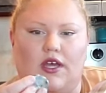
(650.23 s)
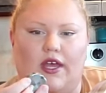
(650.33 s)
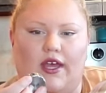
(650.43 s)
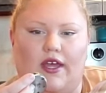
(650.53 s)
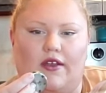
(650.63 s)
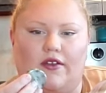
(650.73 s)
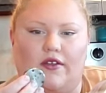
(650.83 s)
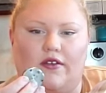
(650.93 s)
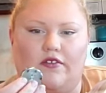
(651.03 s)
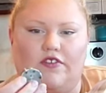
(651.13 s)
and
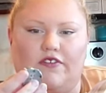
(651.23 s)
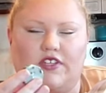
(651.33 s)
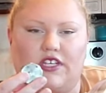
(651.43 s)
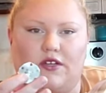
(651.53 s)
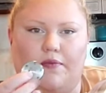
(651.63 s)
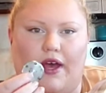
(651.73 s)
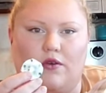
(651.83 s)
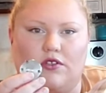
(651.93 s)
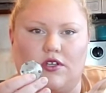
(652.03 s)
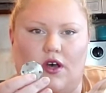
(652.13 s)
15
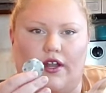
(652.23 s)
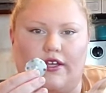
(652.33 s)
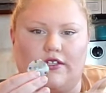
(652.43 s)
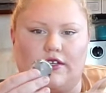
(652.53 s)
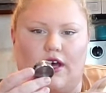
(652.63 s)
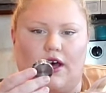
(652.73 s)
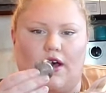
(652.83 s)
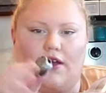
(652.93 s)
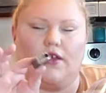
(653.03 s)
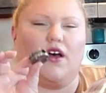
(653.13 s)
pounds on it.
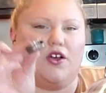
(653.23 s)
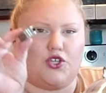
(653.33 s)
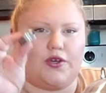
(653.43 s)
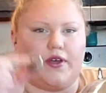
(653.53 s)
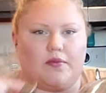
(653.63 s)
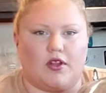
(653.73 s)
I'll show you up